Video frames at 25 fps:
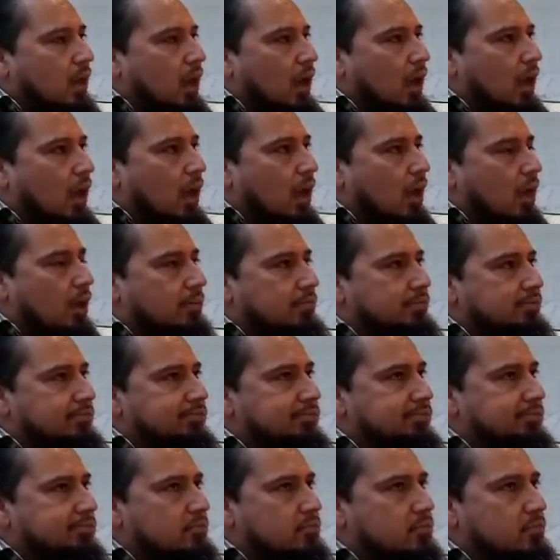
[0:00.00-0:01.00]

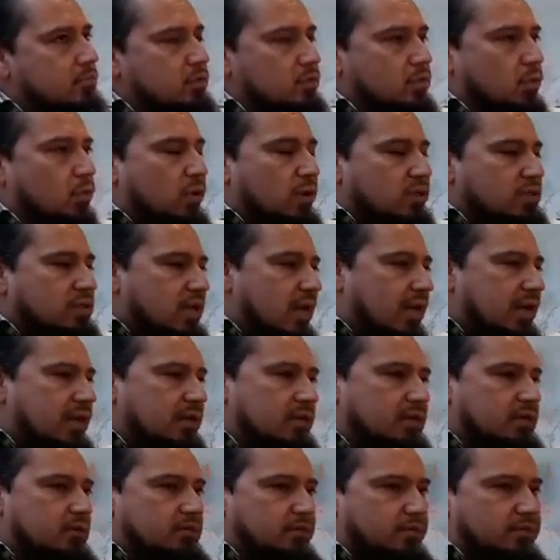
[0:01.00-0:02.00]
So once
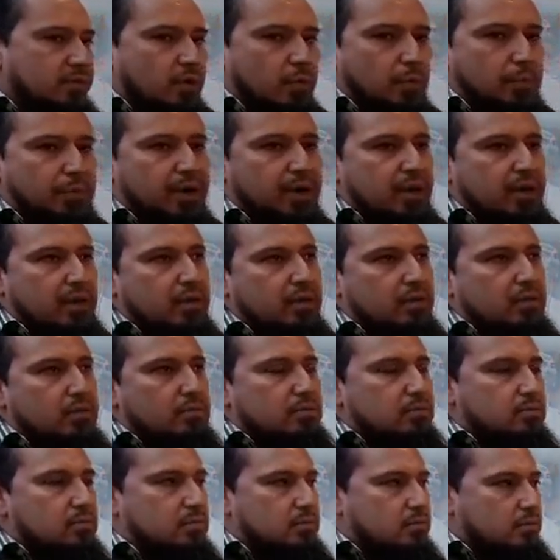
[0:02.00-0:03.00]
I feel pretty,
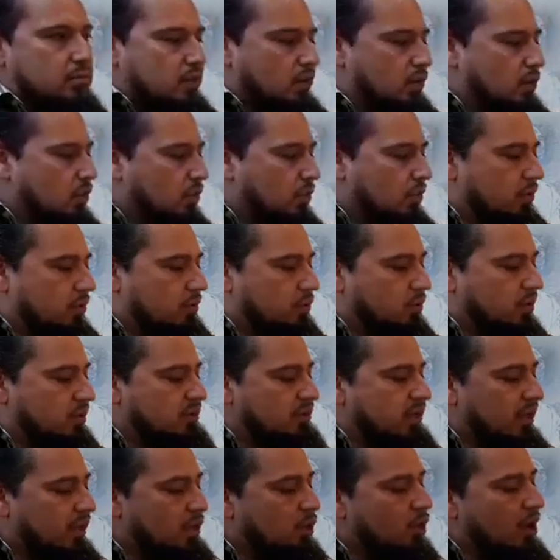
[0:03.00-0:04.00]
you know, once
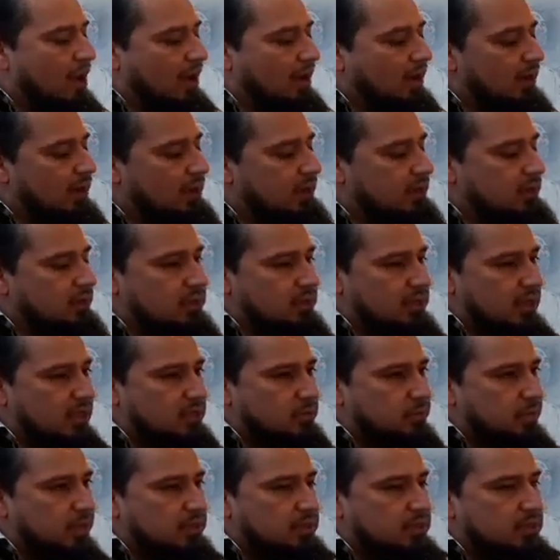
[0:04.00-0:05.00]
I know at least as
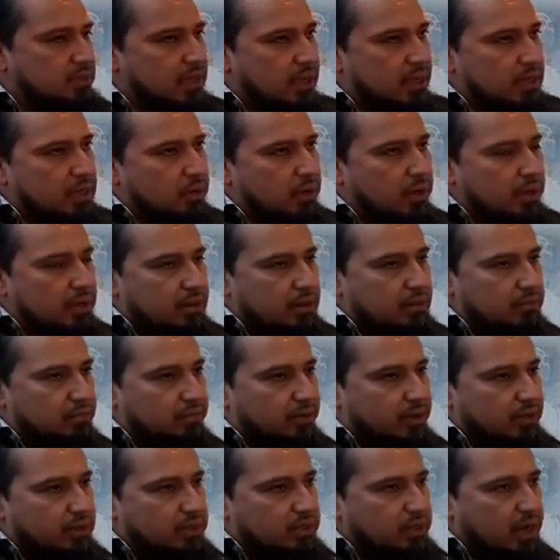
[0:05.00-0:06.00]
much as I know on the
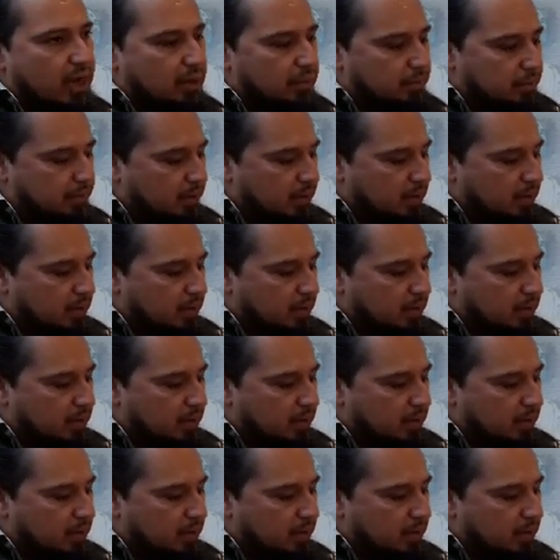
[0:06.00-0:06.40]
first shape,